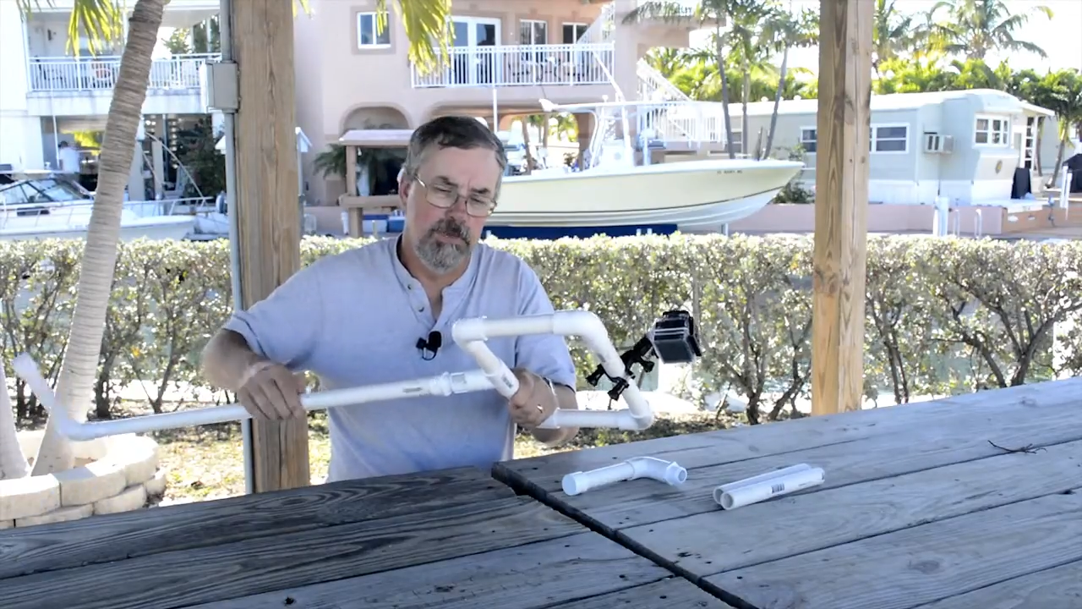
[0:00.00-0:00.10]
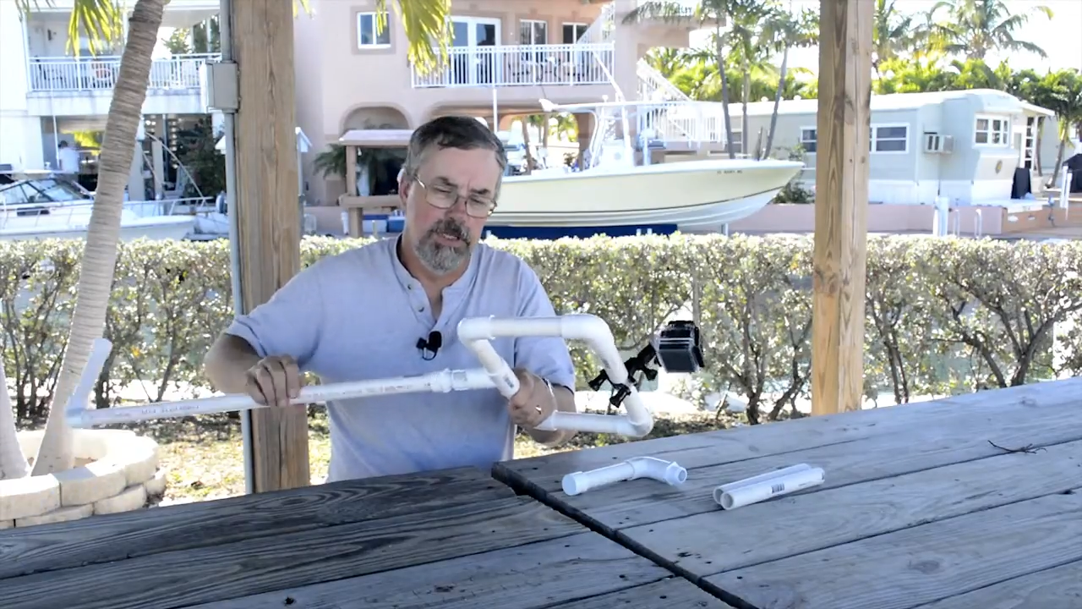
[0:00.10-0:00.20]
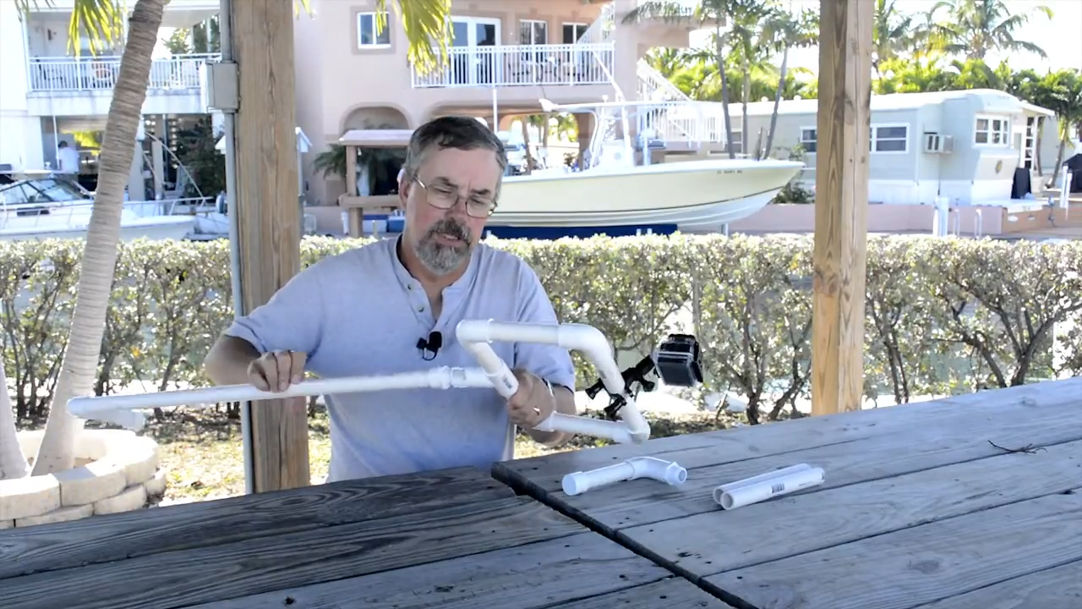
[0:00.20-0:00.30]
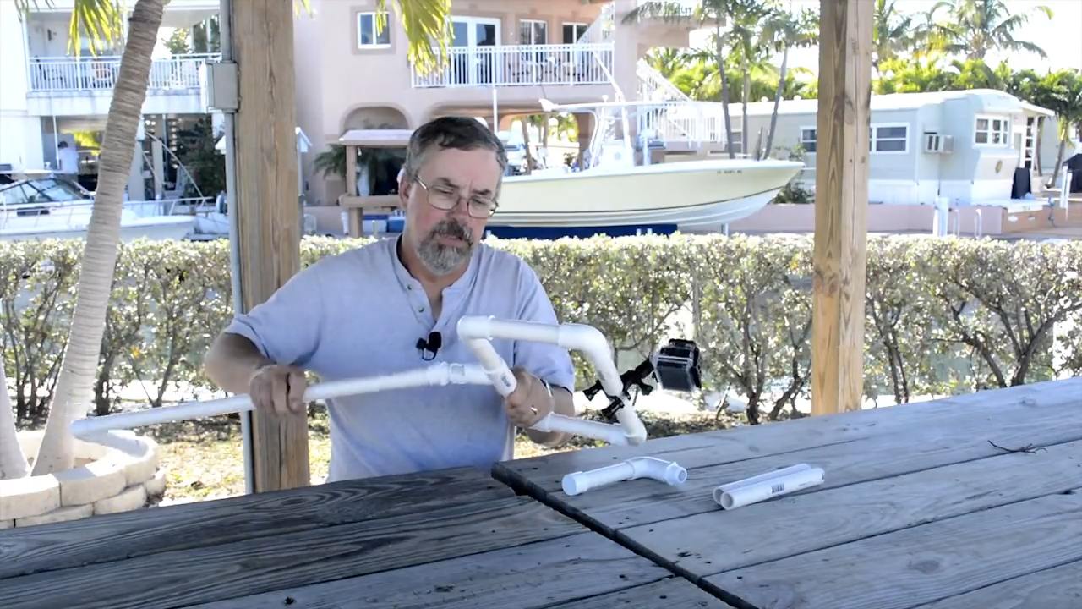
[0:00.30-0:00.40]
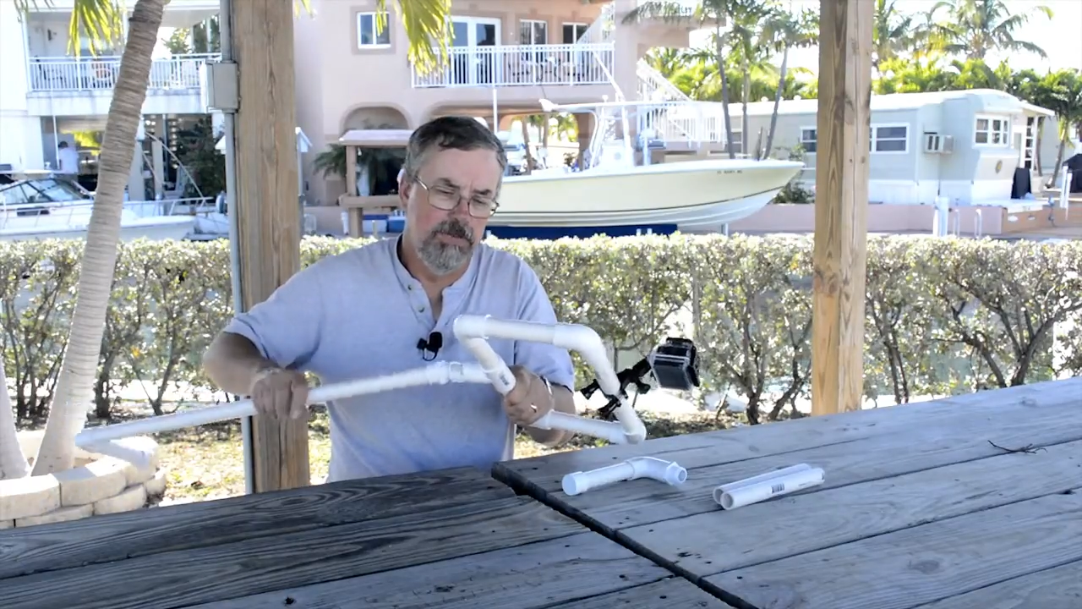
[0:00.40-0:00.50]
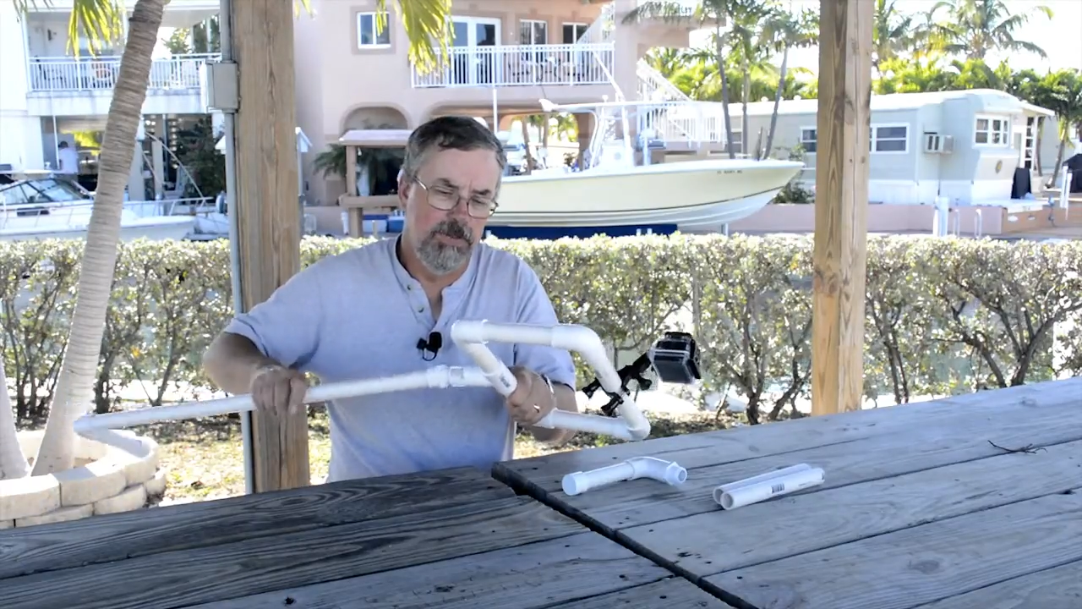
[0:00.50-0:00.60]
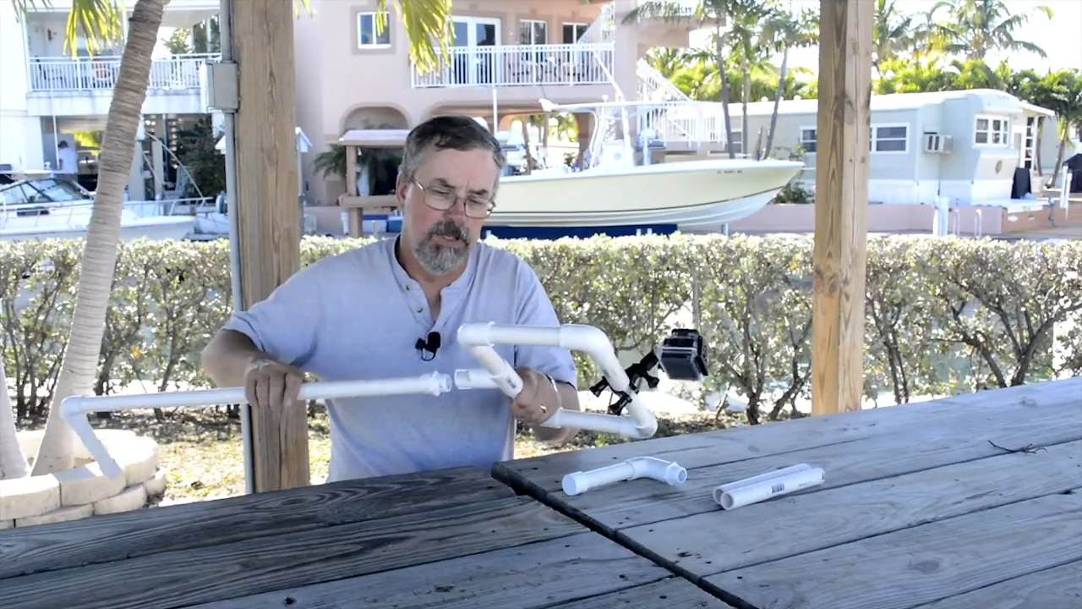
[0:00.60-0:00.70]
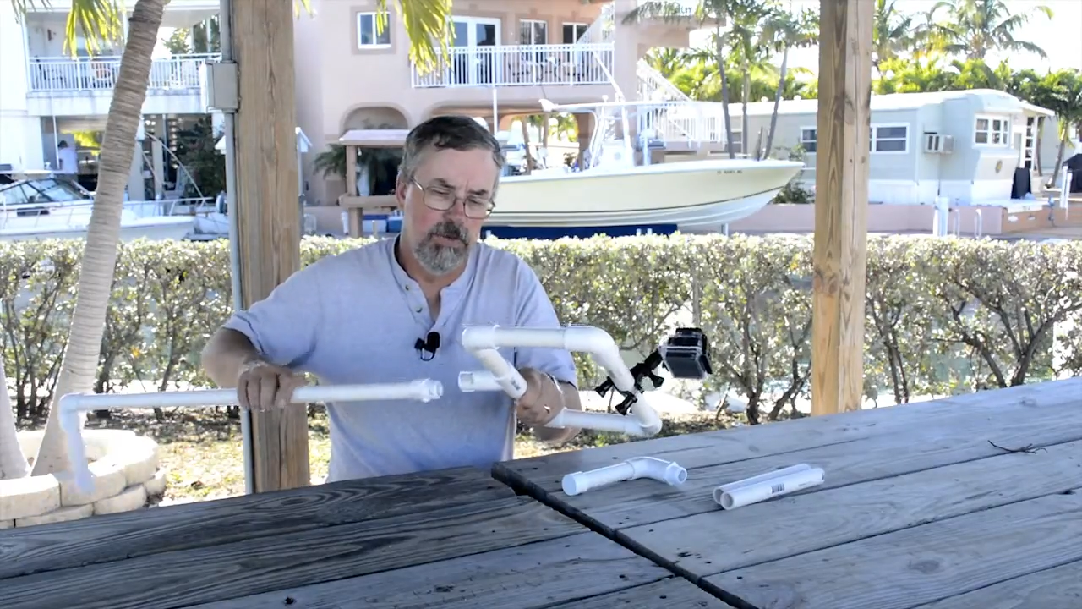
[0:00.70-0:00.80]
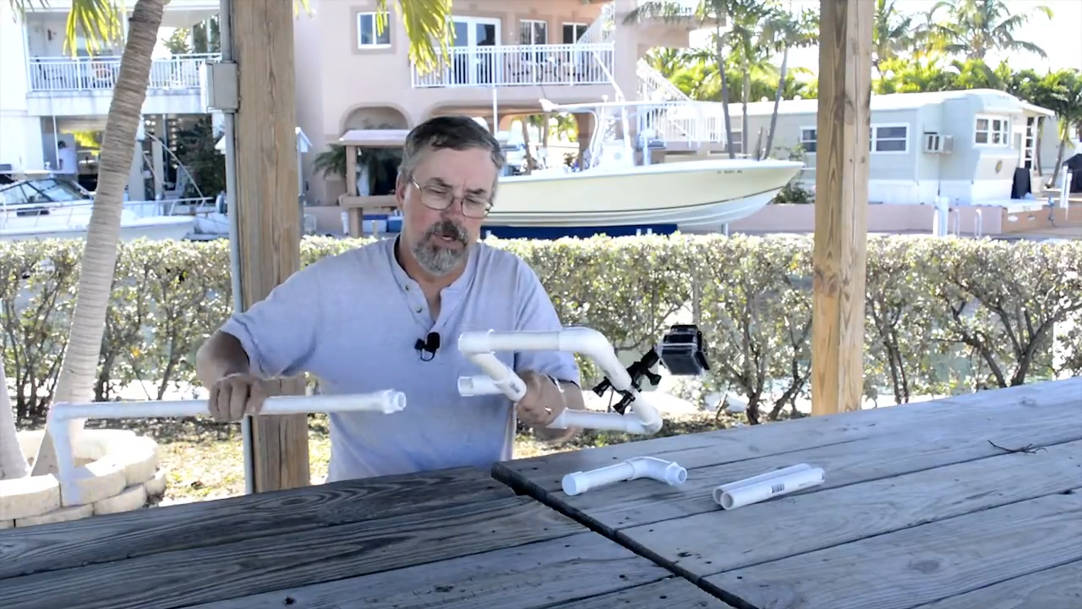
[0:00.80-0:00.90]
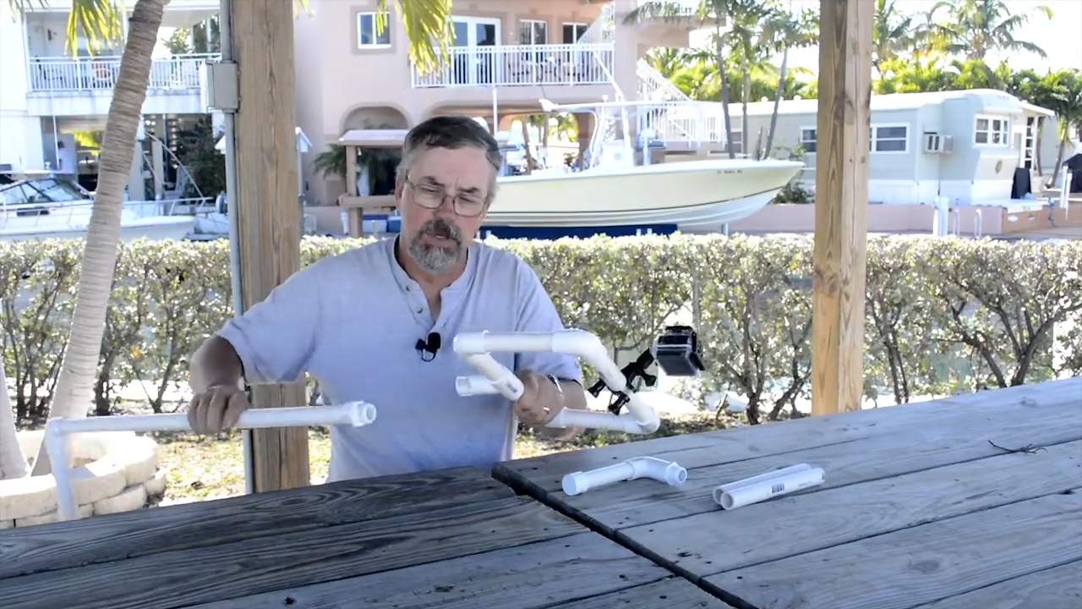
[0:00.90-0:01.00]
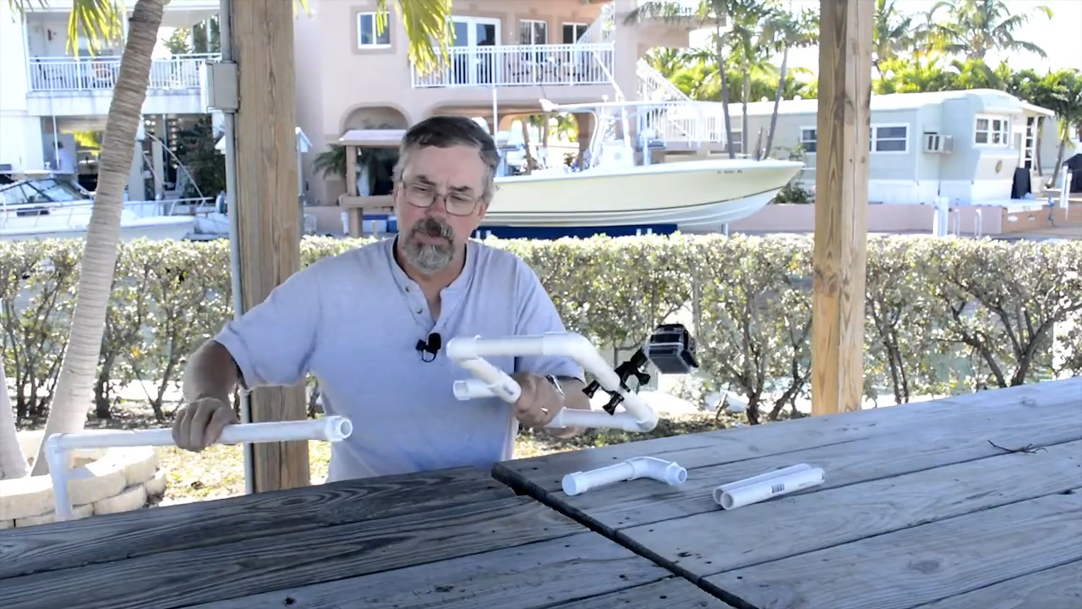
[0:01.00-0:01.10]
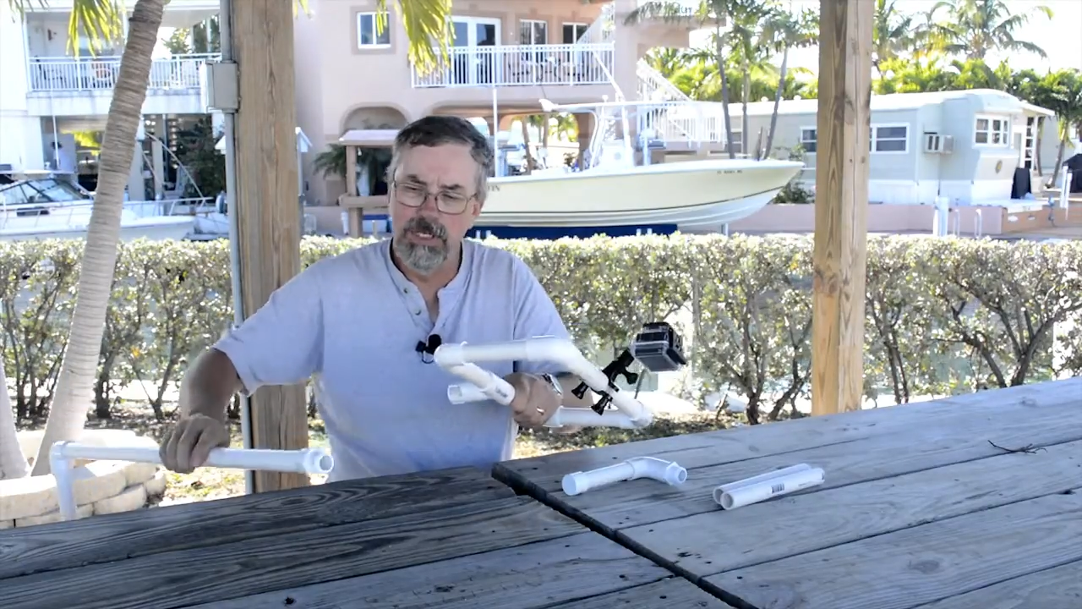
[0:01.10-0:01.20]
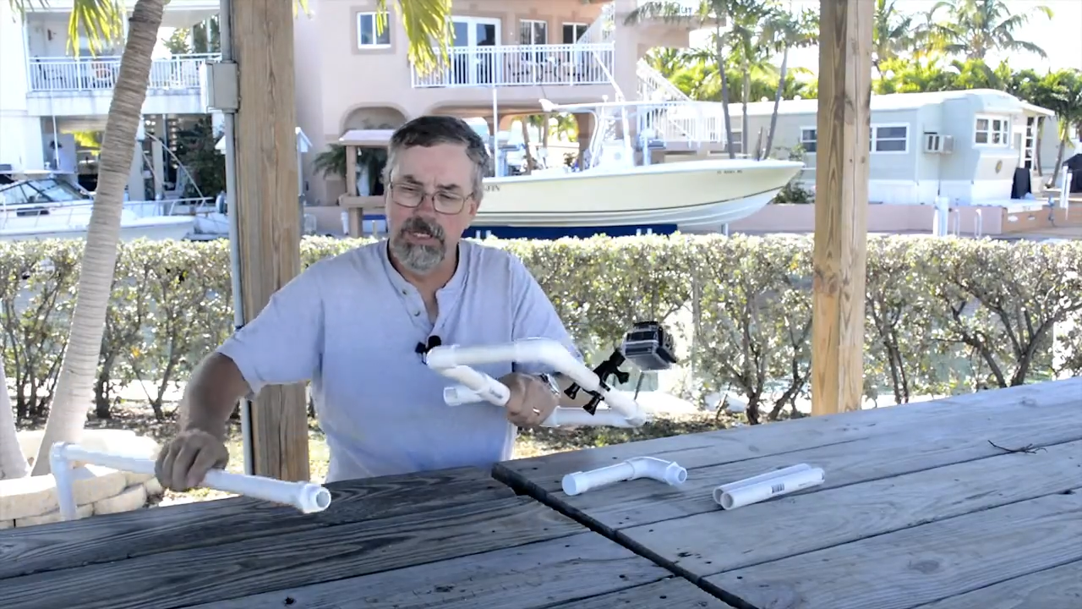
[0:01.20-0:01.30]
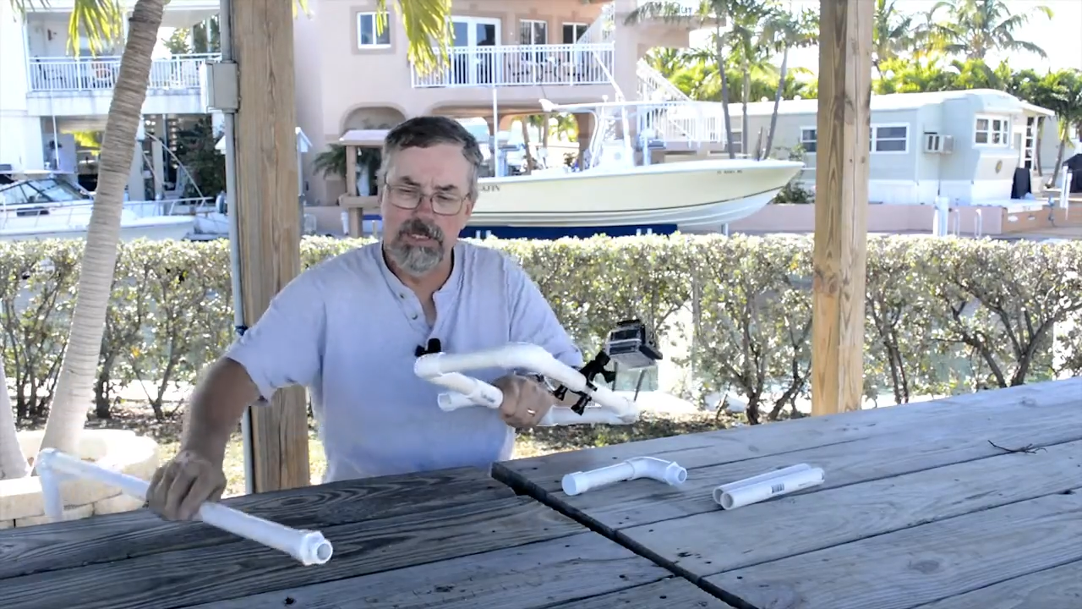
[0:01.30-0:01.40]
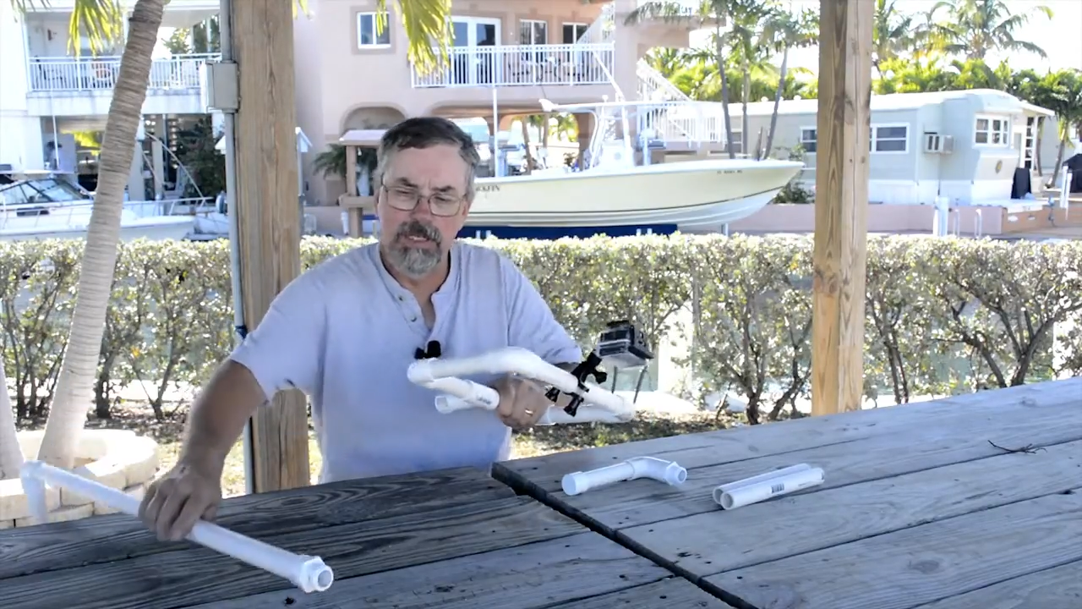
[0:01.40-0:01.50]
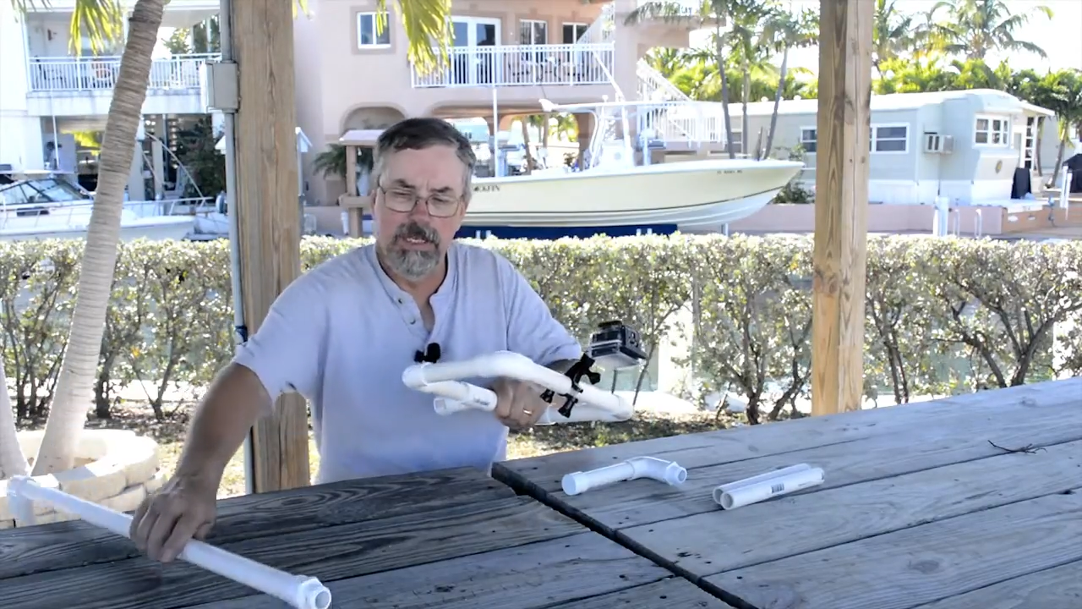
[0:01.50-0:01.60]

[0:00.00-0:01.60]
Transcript: build, fun to work with,